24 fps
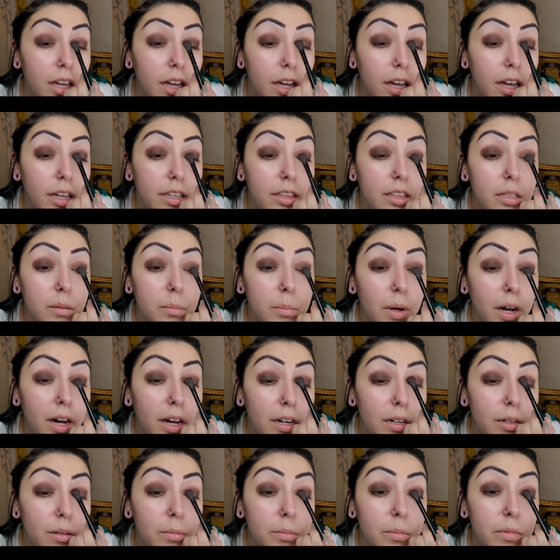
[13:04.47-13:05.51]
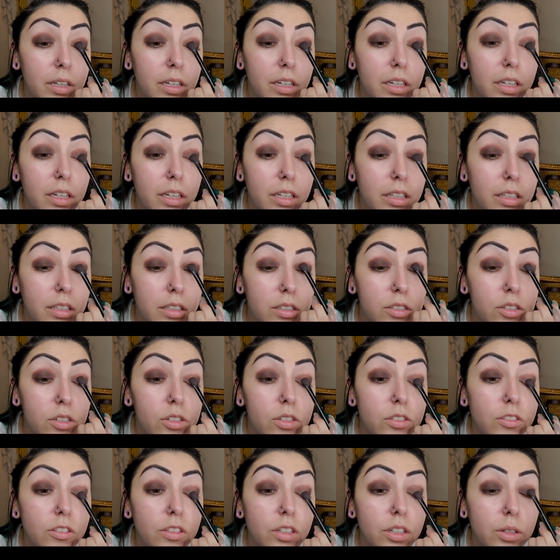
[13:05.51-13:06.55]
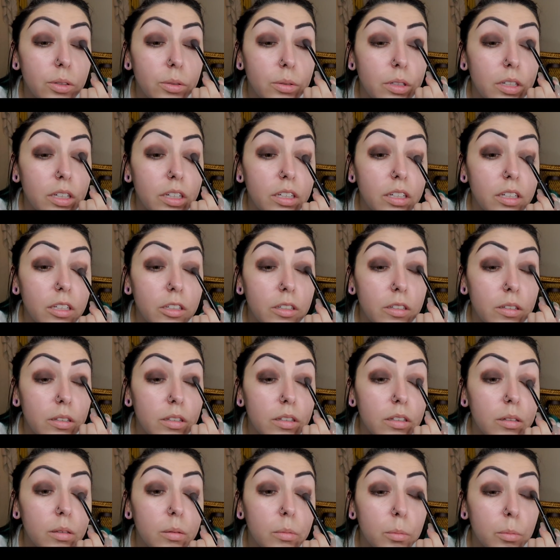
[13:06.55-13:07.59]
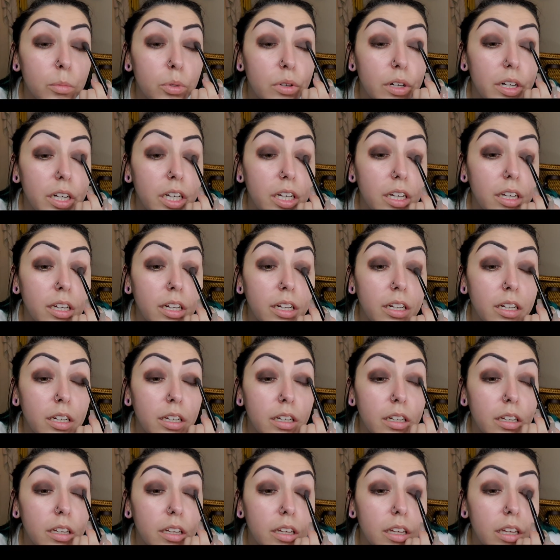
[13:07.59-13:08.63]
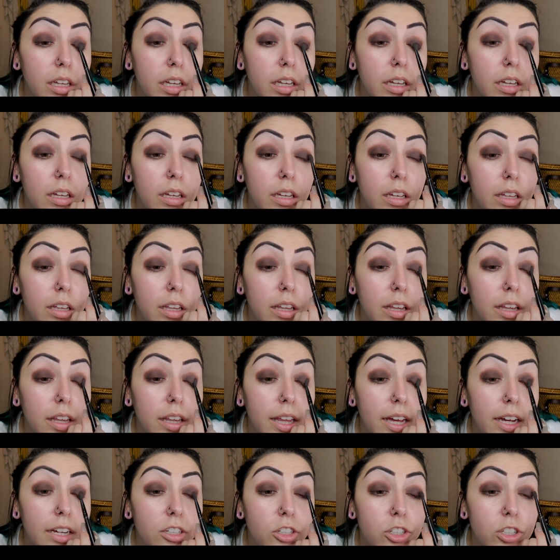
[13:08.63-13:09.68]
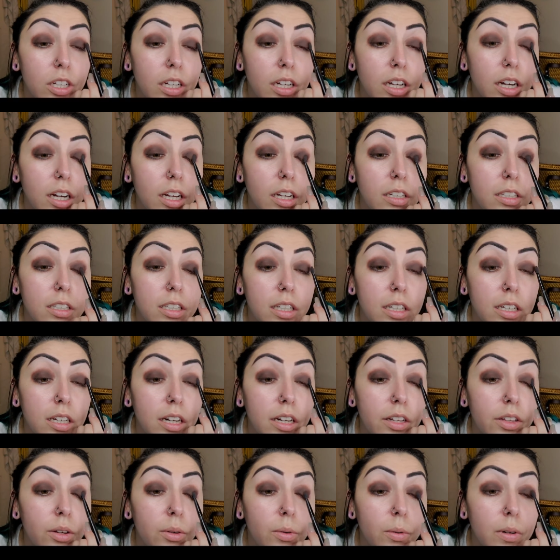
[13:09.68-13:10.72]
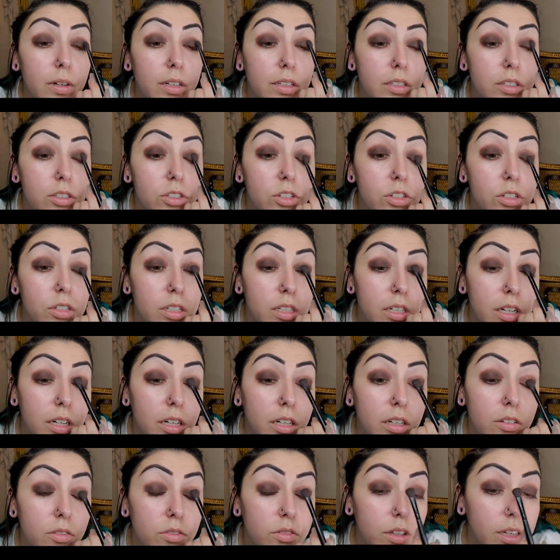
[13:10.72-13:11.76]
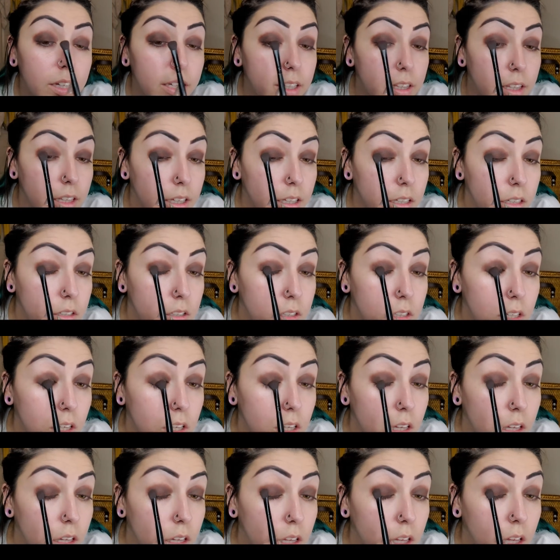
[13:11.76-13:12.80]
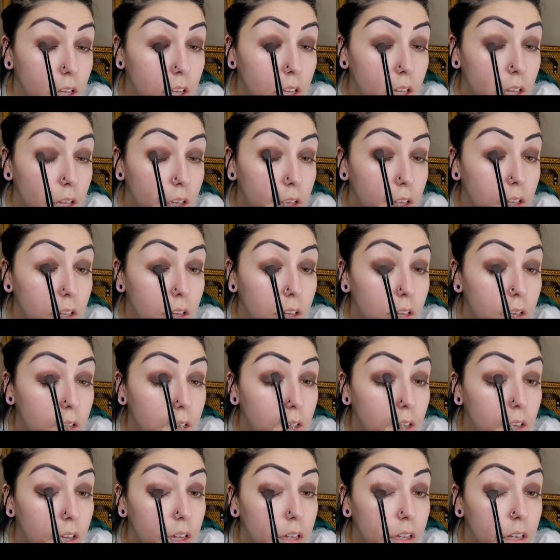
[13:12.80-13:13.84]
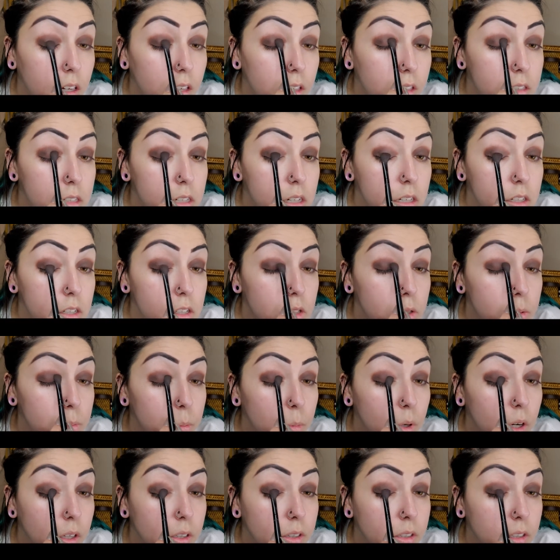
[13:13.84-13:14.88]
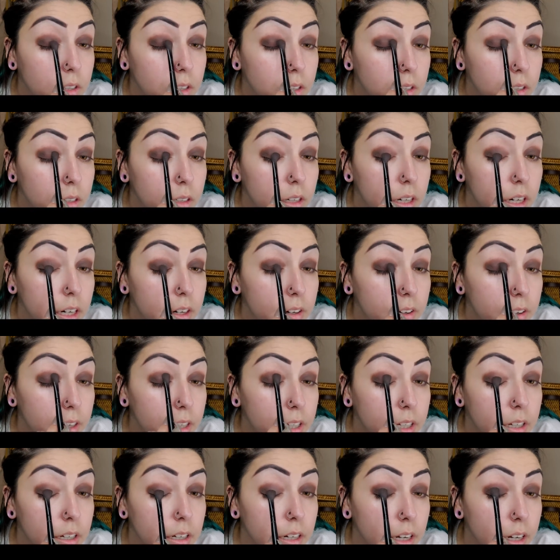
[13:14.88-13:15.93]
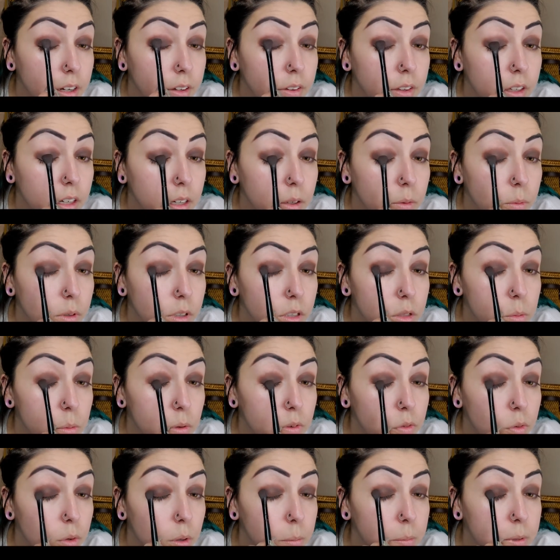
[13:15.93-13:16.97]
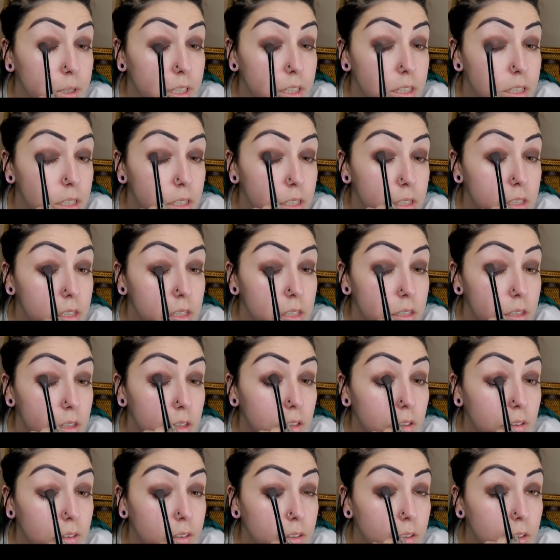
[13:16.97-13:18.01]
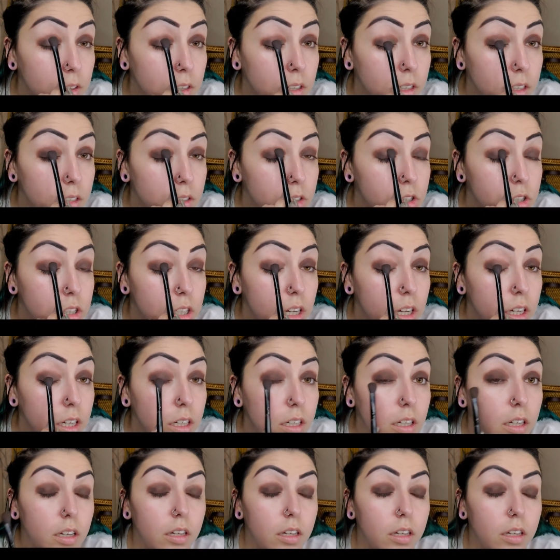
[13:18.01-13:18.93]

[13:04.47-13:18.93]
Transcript: at the bottom and slowly bringing that shade into the other ones, just kind of like this. And it's in a smaller area now than it was before because this is the third darkest shade.